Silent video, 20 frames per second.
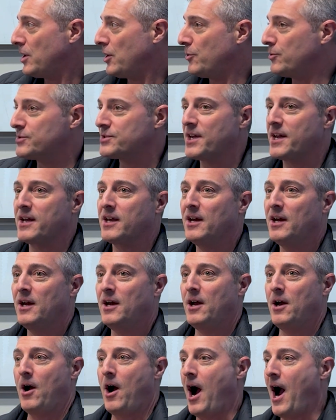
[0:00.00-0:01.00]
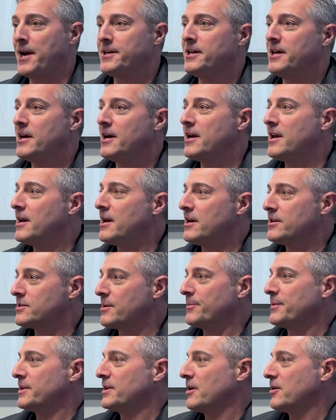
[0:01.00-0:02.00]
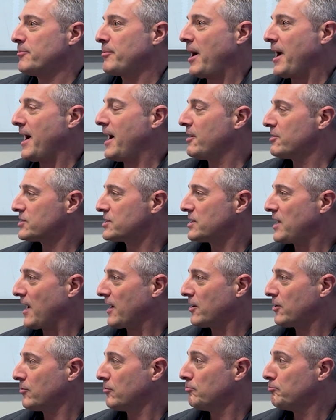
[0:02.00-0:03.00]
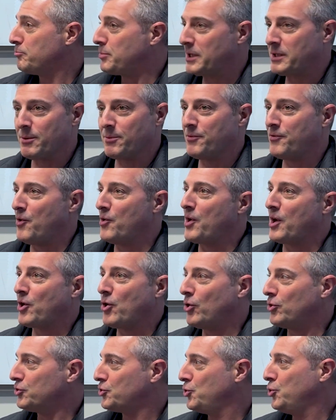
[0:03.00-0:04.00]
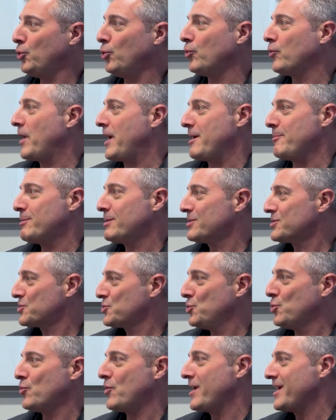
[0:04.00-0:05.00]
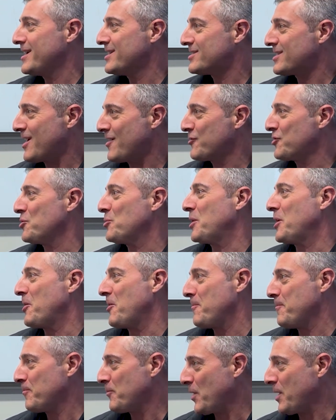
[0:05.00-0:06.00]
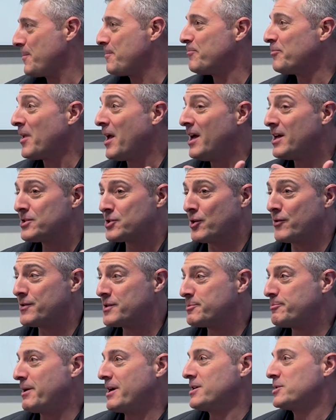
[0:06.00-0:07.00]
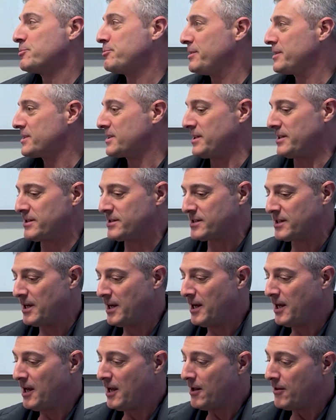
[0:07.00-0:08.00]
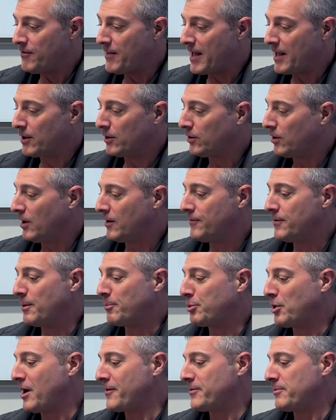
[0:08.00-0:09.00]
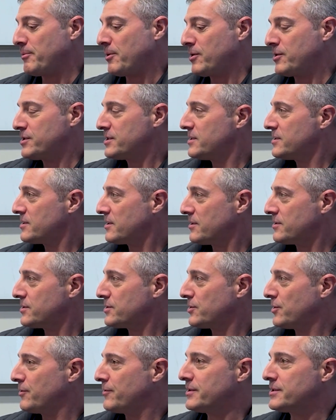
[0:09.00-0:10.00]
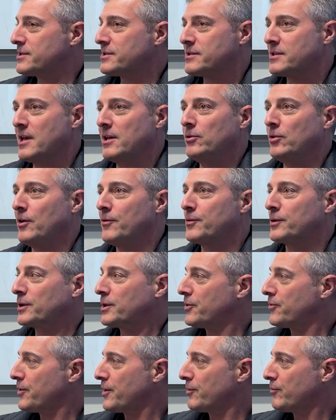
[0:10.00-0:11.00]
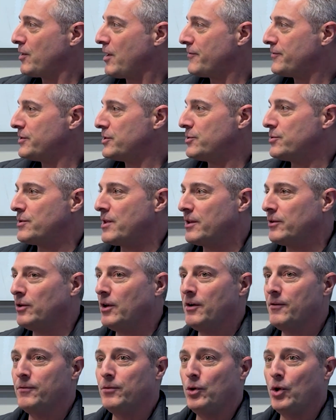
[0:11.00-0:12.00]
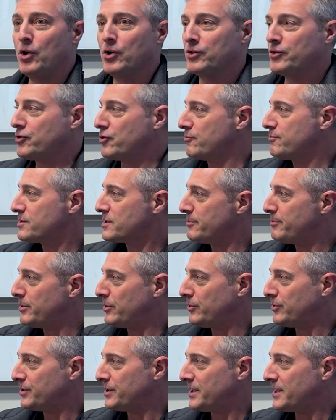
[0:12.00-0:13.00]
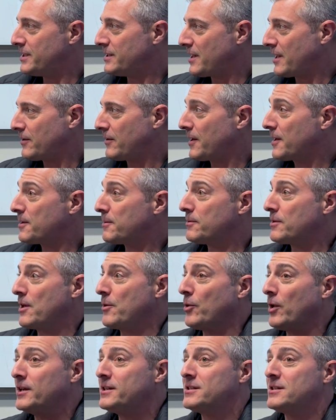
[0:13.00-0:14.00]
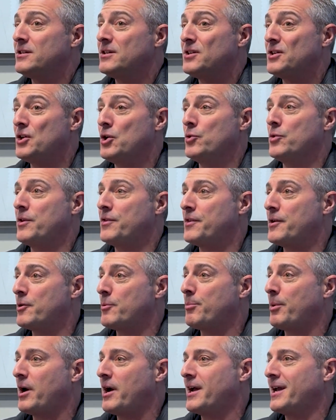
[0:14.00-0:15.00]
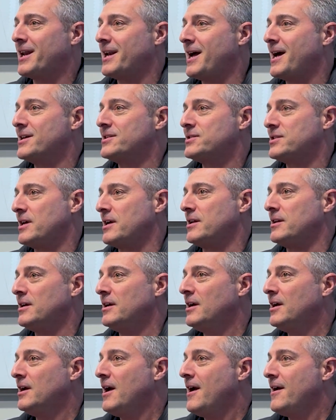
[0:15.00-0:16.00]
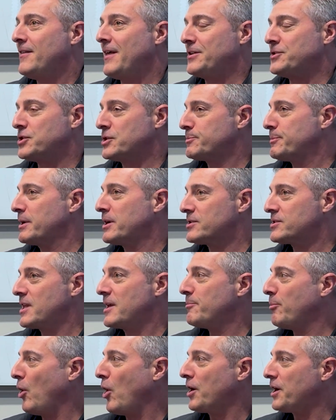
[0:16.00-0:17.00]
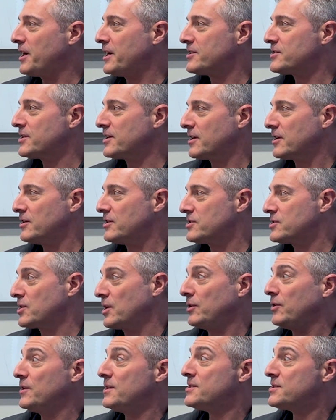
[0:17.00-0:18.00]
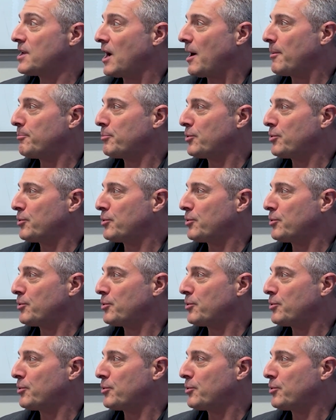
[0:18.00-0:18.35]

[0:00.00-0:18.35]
It was like I needed something done in my house, and I picked up the phone. I called Cool Ray because Cool Ray is everywhere, right? Service-based business. They love the profit margins on service. They love recurring revenue. They love long-term stability. They like to know that they're buying an asset that just because they bought it isn't going to suddenly stop